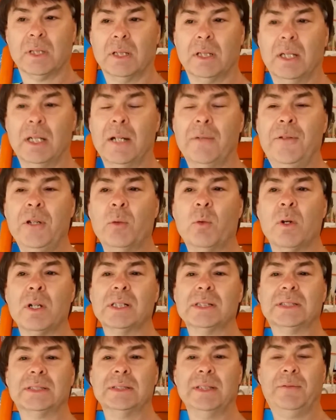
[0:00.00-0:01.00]
If you want
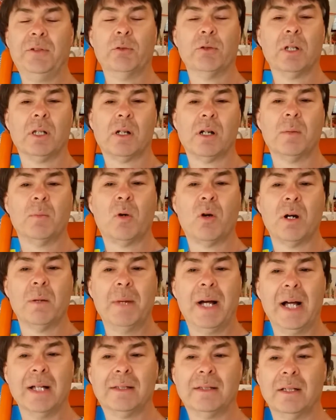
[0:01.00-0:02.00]
to learn more
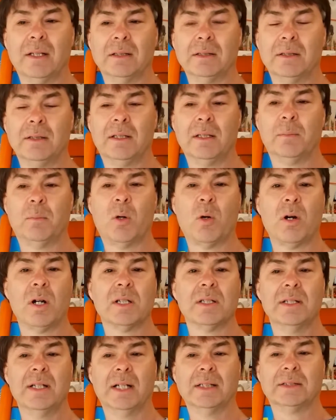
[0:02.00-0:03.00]
about the Boar's
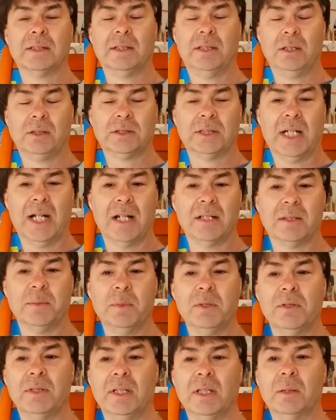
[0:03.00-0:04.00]
Nest at Dukes of Hazzard
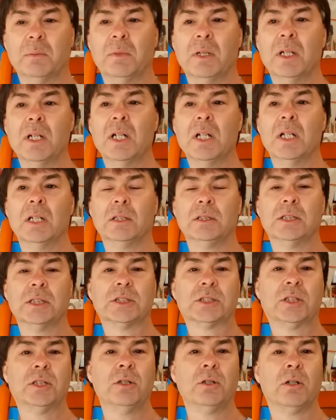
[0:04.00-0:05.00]
Museum, just
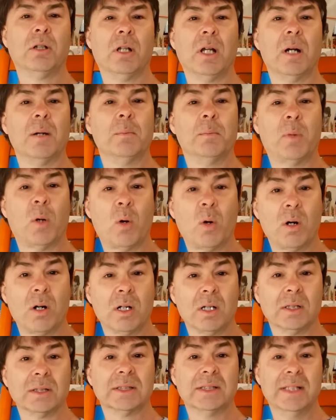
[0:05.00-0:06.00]
Google up
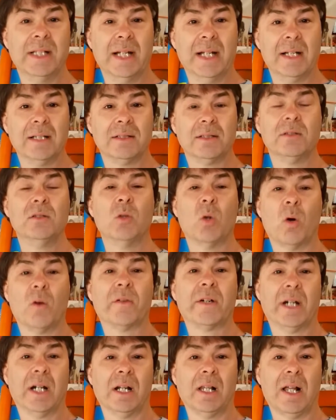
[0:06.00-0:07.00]
Boar's Nest, North
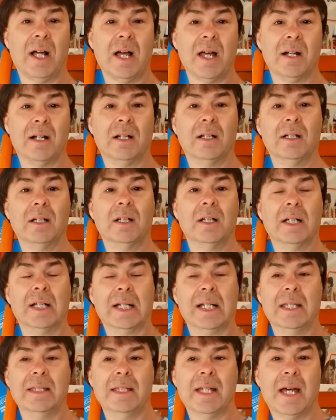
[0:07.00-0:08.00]
Carolina,
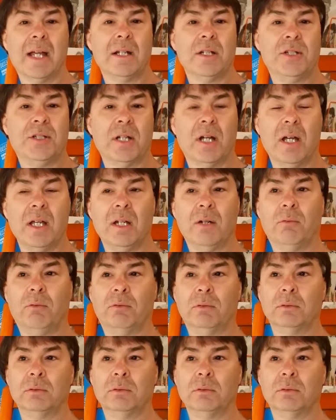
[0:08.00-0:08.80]
and that'll show you.